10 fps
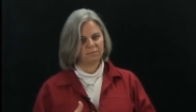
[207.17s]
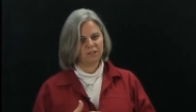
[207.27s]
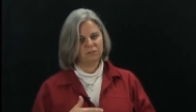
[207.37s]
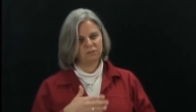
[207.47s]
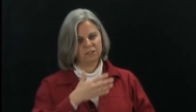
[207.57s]

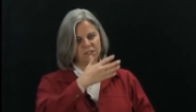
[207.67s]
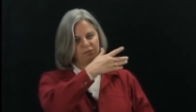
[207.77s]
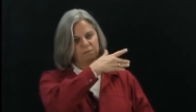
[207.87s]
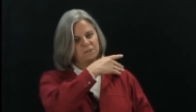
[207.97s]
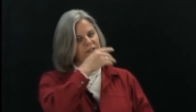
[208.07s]
And you can see
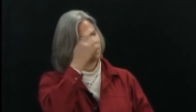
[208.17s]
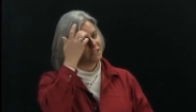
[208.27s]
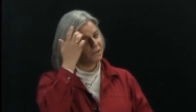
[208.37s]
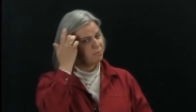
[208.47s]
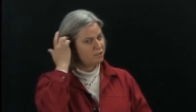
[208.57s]
from these
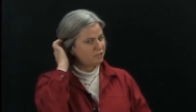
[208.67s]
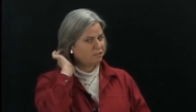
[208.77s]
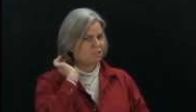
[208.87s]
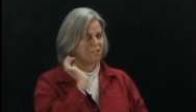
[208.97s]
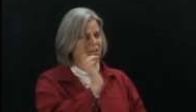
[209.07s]
examples, these
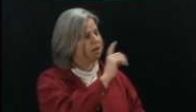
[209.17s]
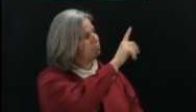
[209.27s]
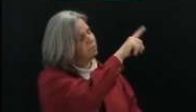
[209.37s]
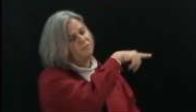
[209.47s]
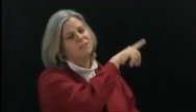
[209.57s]
are just a
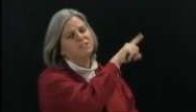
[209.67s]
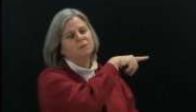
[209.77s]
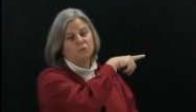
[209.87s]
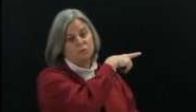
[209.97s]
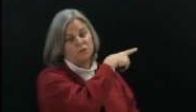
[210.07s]
couple of
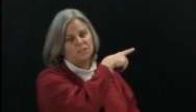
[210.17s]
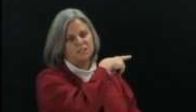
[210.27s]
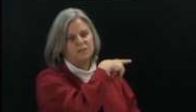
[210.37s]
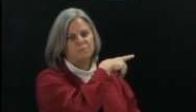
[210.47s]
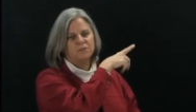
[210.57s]
examples, three
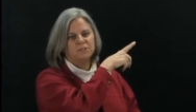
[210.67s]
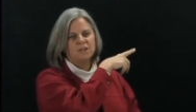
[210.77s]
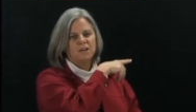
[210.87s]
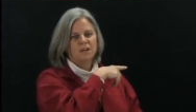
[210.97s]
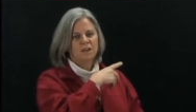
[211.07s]
examples.
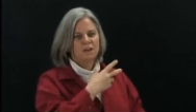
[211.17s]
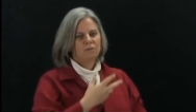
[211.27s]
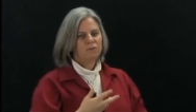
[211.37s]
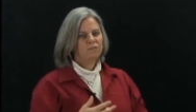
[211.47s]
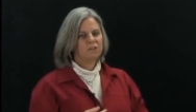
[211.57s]

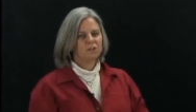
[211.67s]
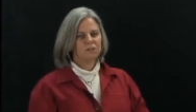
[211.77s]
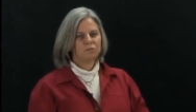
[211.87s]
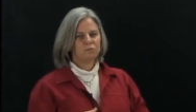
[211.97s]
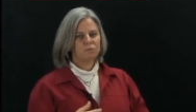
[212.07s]
We've done
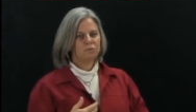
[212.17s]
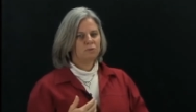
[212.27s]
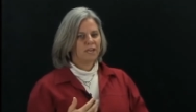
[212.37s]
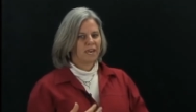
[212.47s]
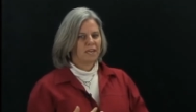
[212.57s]
it
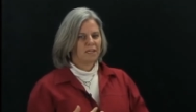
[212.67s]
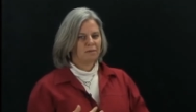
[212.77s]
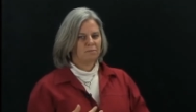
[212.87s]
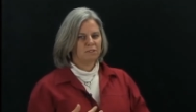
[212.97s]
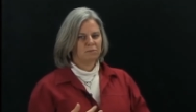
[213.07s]
through
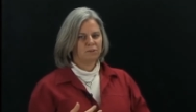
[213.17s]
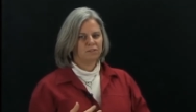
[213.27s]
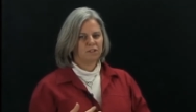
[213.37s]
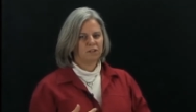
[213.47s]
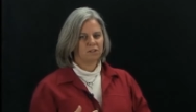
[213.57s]
games and
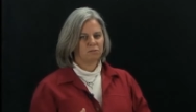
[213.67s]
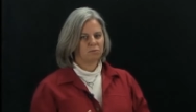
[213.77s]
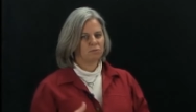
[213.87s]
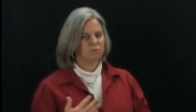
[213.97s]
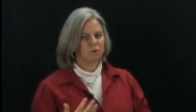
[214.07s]
we've done it
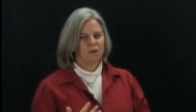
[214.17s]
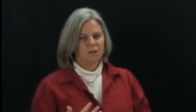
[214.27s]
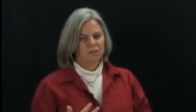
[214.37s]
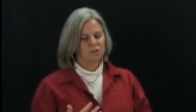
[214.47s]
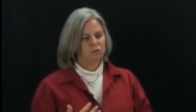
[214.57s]
through
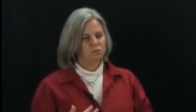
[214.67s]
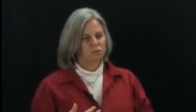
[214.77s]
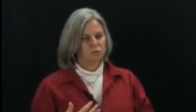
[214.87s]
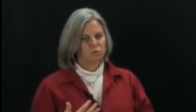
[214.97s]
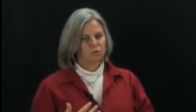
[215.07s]
the
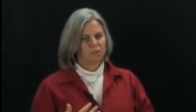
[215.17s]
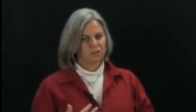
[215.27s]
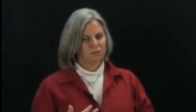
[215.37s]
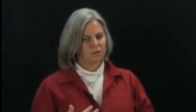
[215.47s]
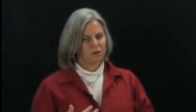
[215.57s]
usual
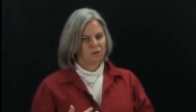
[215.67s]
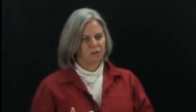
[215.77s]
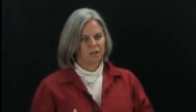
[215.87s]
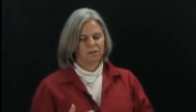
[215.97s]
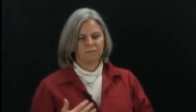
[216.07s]
kindergarten
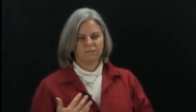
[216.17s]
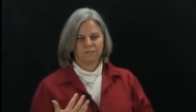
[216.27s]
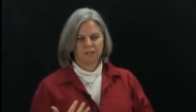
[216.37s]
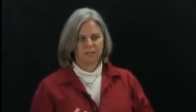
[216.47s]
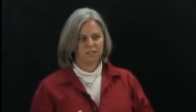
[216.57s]
kind of
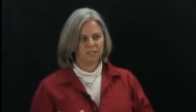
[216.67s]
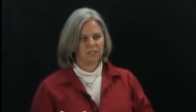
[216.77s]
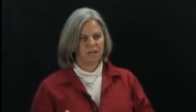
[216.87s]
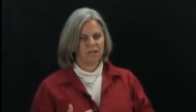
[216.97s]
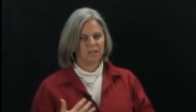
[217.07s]

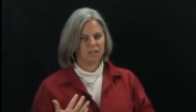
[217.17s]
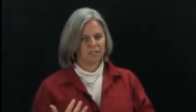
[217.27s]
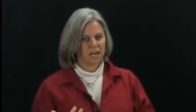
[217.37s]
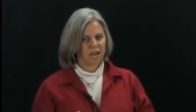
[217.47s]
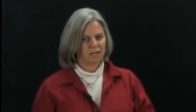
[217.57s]
kinesthetic,
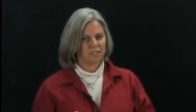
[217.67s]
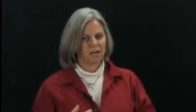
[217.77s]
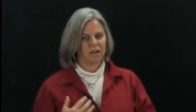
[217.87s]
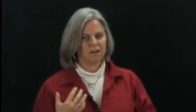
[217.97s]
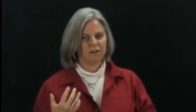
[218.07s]

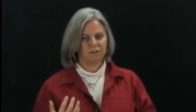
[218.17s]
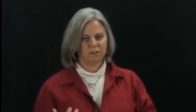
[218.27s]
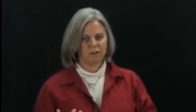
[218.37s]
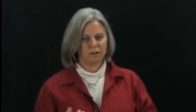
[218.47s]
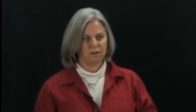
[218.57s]

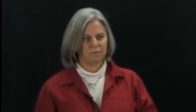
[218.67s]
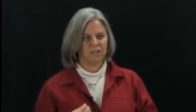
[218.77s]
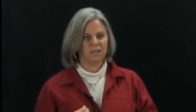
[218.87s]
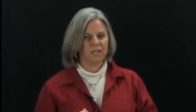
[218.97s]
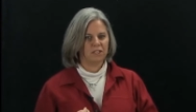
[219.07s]
tactile, um,
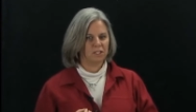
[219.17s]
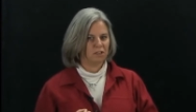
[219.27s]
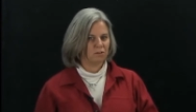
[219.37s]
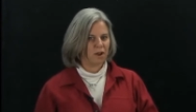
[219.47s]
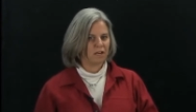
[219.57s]
engaging
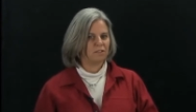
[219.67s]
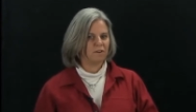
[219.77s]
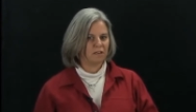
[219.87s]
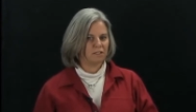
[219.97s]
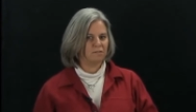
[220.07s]
interactive
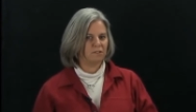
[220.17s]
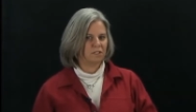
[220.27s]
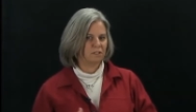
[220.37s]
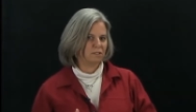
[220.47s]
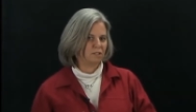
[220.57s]

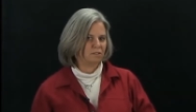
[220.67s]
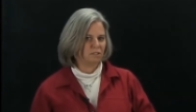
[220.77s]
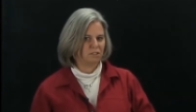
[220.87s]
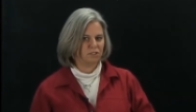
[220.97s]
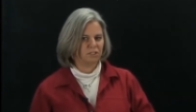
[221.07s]
activities. That's
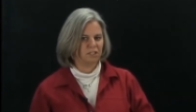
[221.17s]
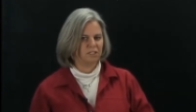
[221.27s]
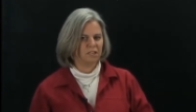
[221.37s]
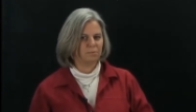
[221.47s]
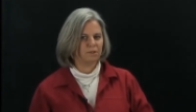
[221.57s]
just an
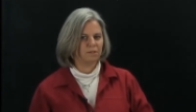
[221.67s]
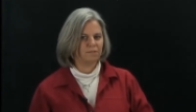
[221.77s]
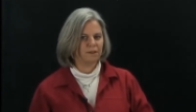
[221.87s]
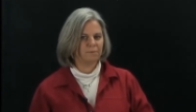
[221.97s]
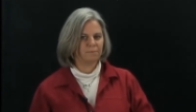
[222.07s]
example of
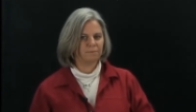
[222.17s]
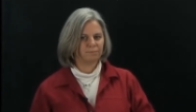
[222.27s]
them.